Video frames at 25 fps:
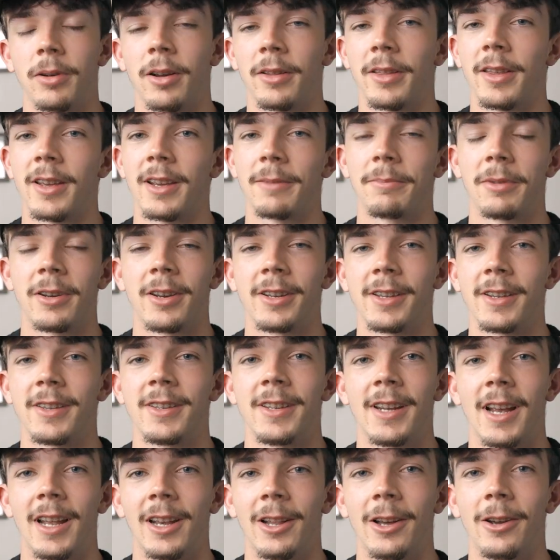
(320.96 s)
But I think because it's
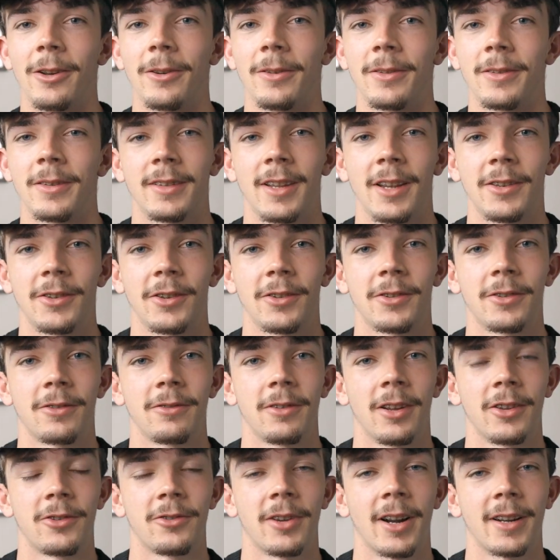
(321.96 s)
yellow, they're
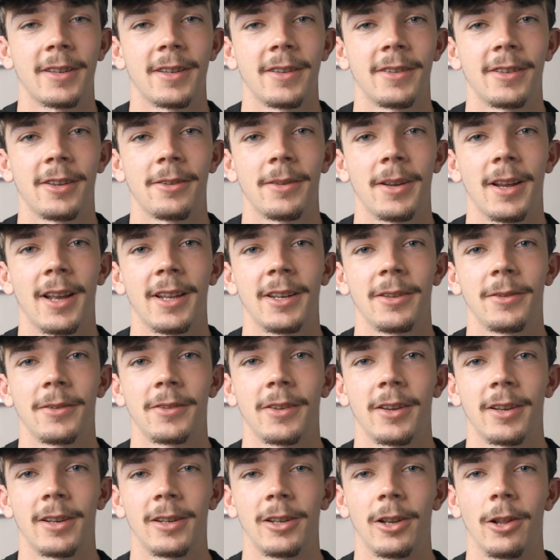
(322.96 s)
just attracted to it. And there was
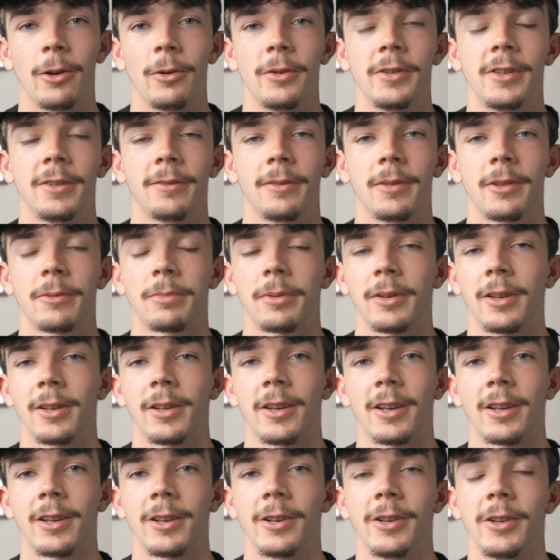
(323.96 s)
like loads of it. There's probably
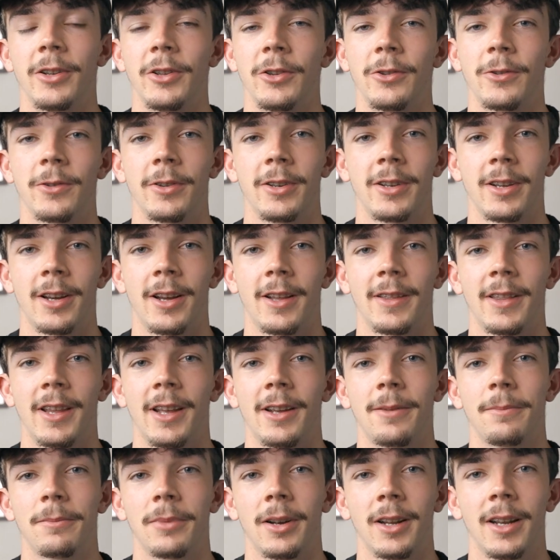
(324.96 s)
like 100 on
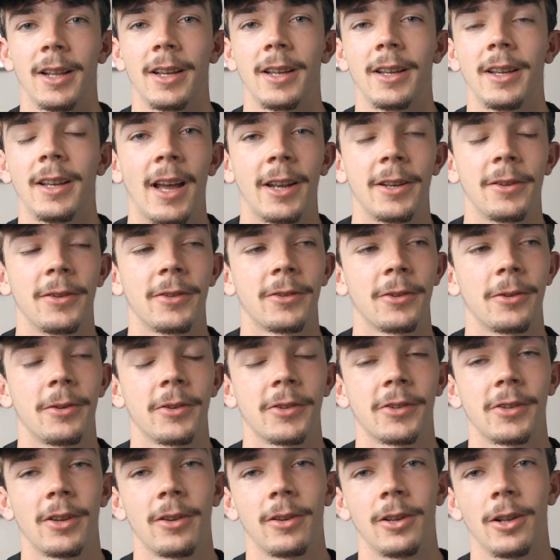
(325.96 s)
that umbrella. And there was
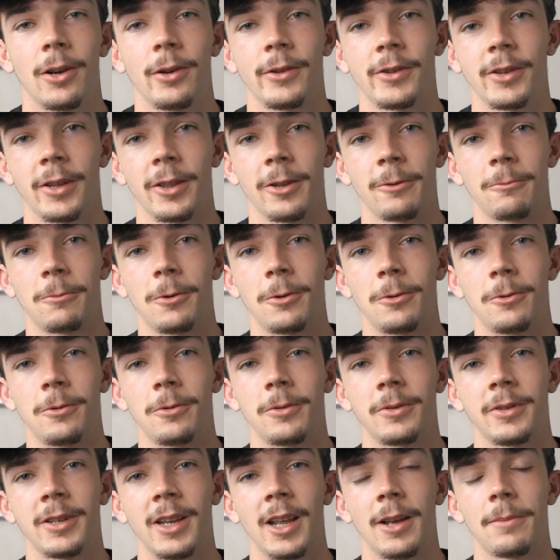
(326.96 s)
also loads on the
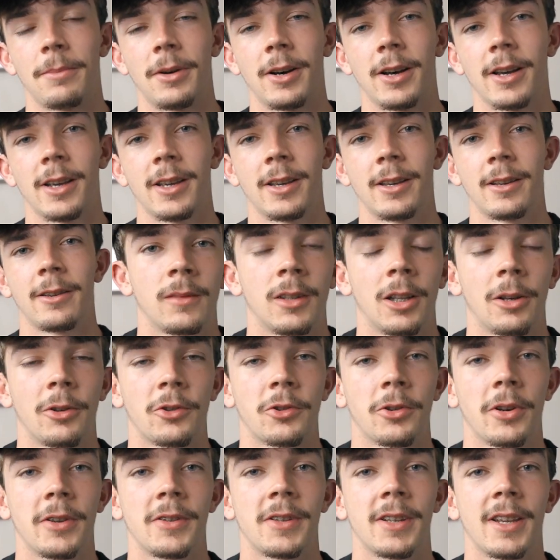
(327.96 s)
wall nearby. Now I
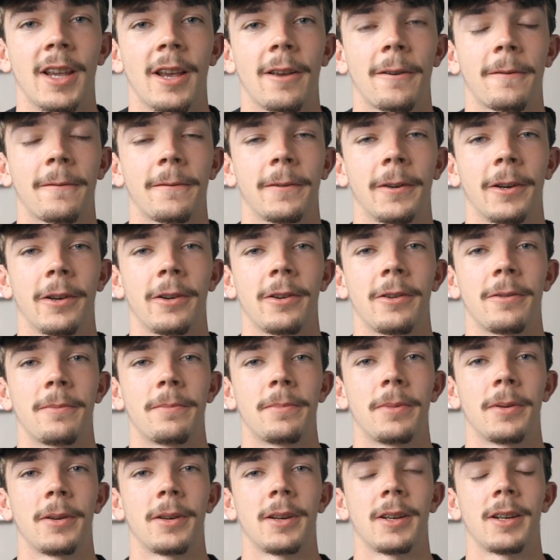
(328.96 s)
tried to get a photo,
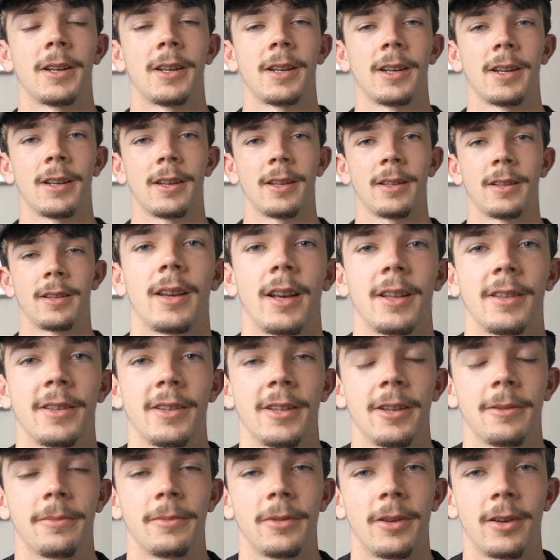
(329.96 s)
but I
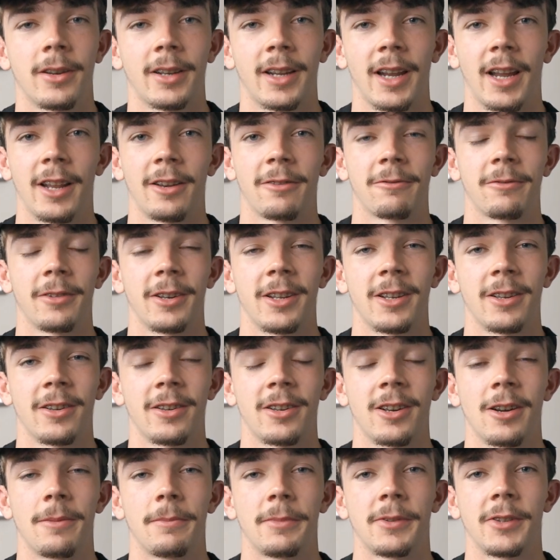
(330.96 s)
ended up not getting a really
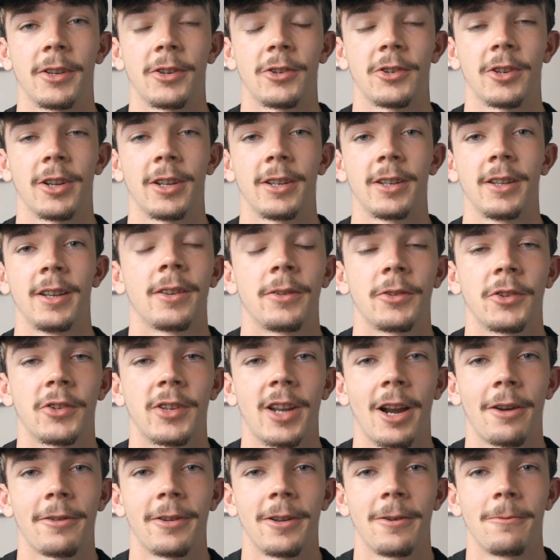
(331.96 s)
good composition. So I just
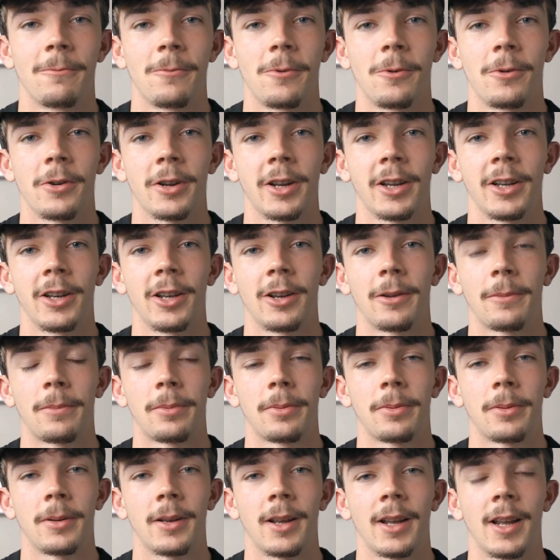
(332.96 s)
carried on walking up,
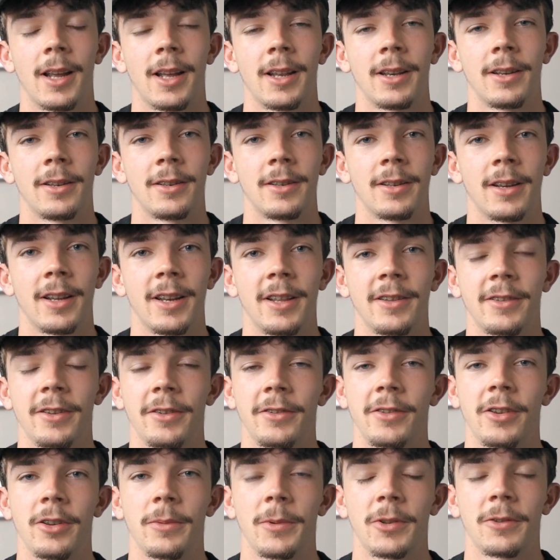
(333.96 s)
and I didn't do
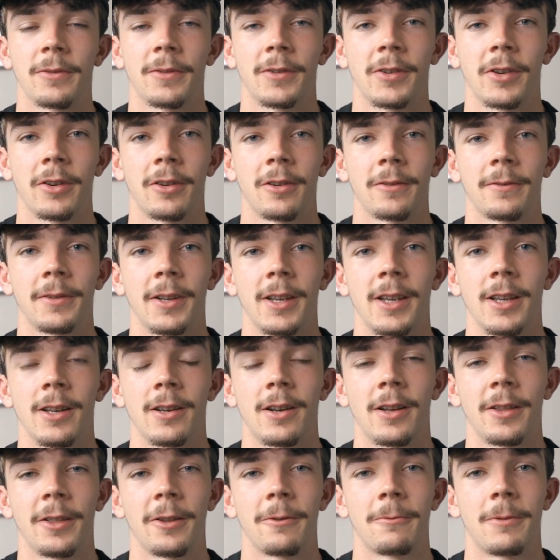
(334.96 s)
too much photography
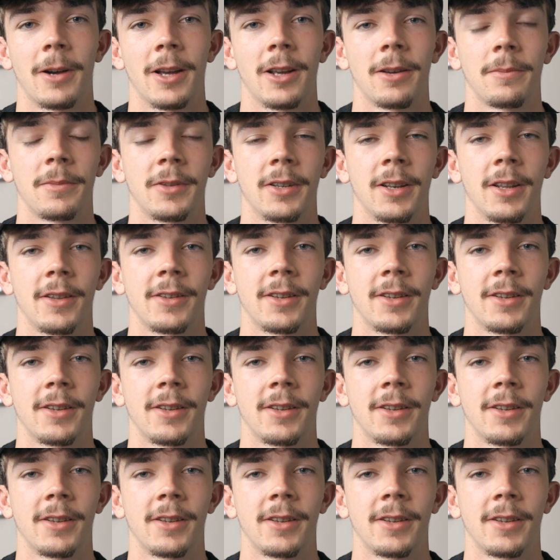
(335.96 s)
on the way up to the